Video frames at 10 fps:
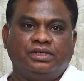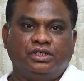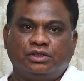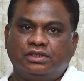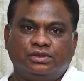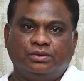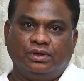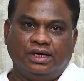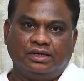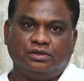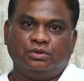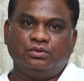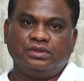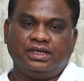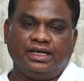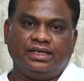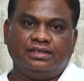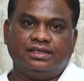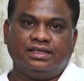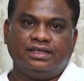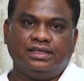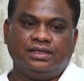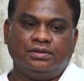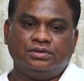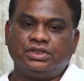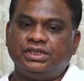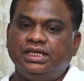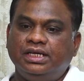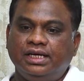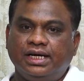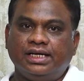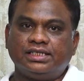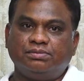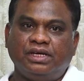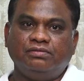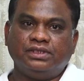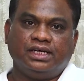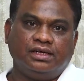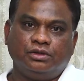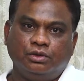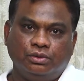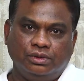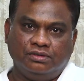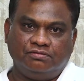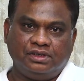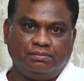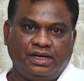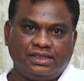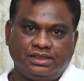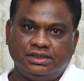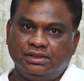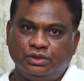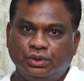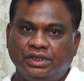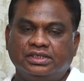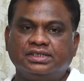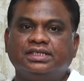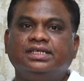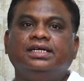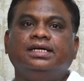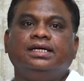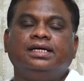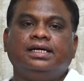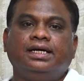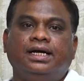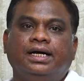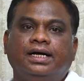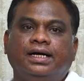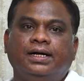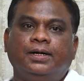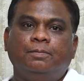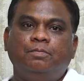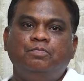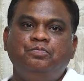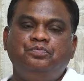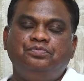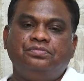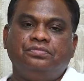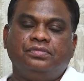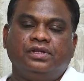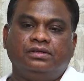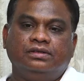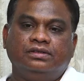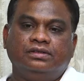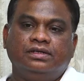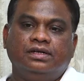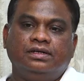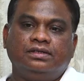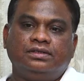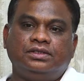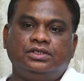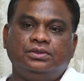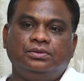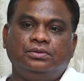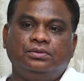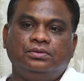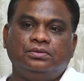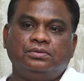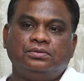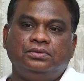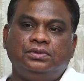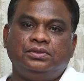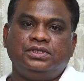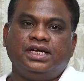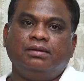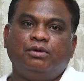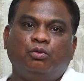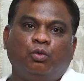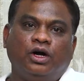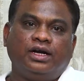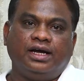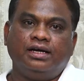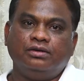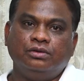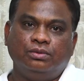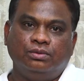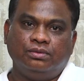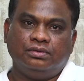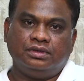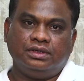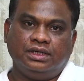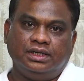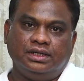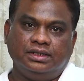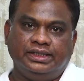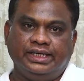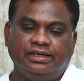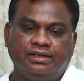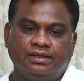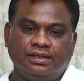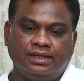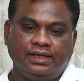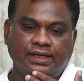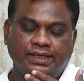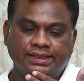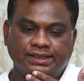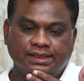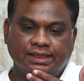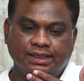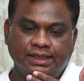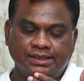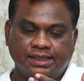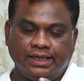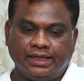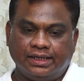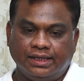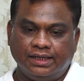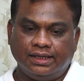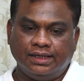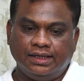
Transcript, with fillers: my daughter to Ahaguru, and uh, she has been with Ahaguru uh, for the past two years. Um, to, to tell about what Ahaguru did is, is like uh,